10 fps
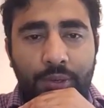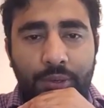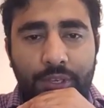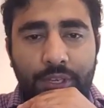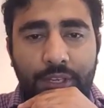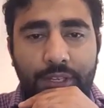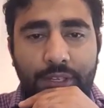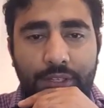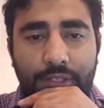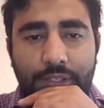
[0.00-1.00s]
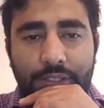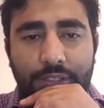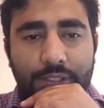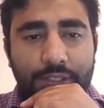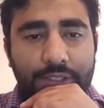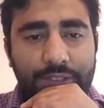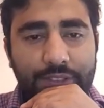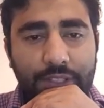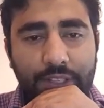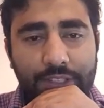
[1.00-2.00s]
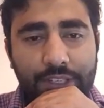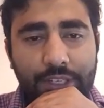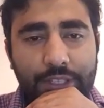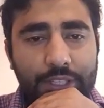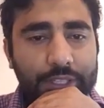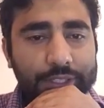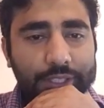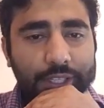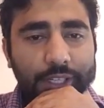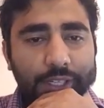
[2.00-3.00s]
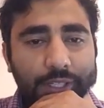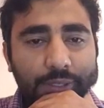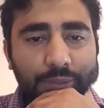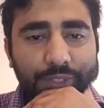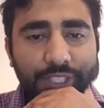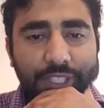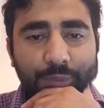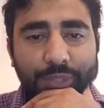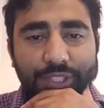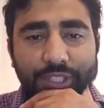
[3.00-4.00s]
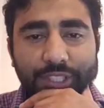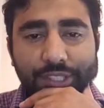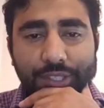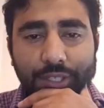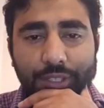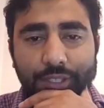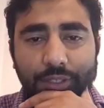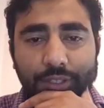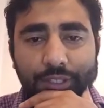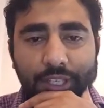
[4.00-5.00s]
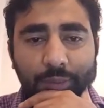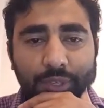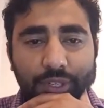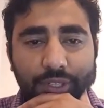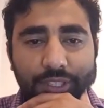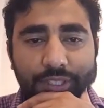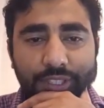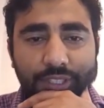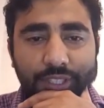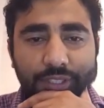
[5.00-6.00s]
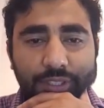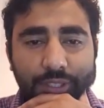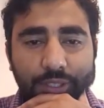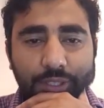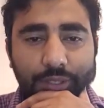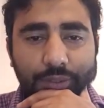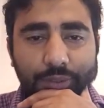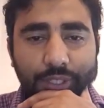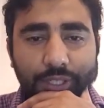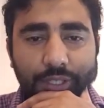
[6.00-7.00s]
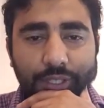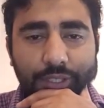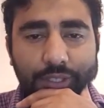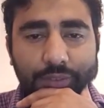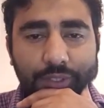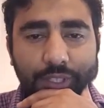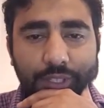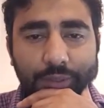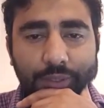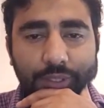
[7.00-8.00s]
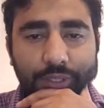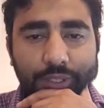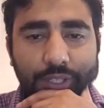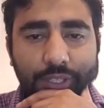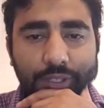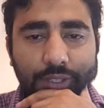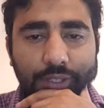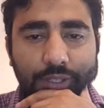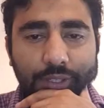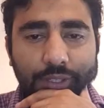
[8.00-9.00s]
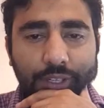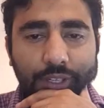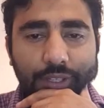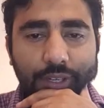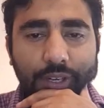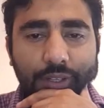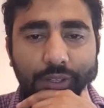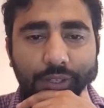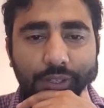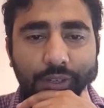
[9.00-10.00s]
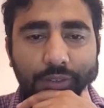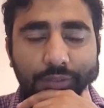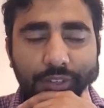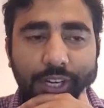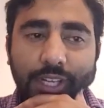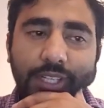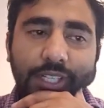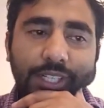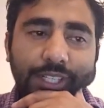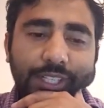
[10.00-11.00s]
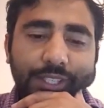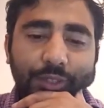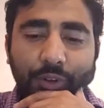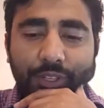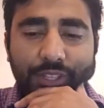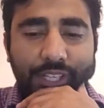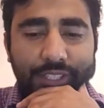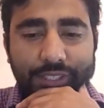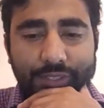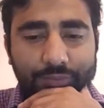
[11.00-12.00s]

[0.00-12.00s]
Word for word: Okay, uh, Ajit, uh, we can personally check our team progress and can know that either we are going on the right uh, track or out of track. So for this,